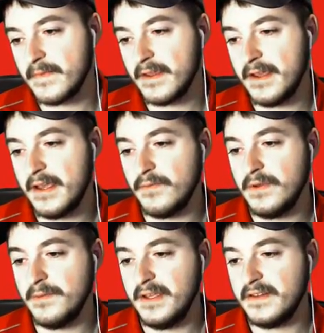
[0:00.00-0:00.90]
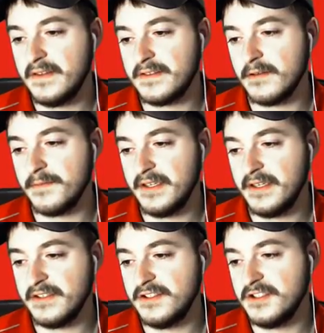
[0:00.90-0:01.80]
And we beat Starmie
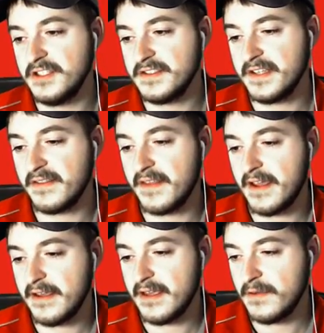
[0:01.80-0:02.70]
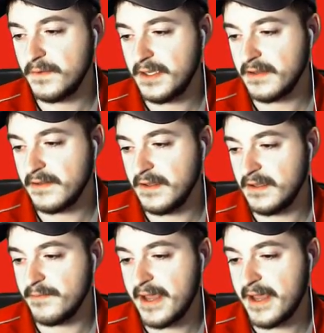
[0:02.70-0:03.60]
just like that, and we get the
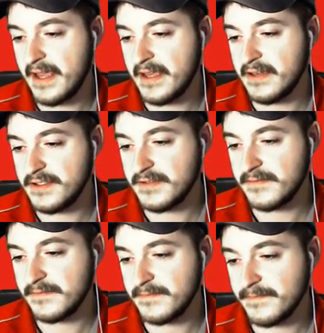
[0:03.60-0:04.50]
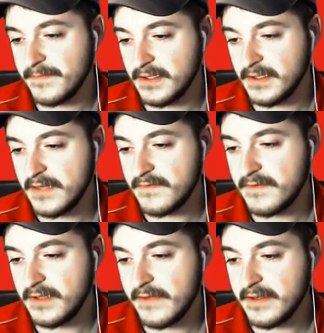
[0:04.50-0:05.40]
badge. Level
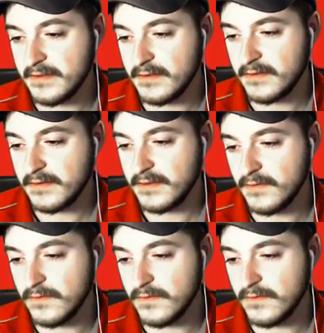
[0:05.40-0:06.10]
11. Cool.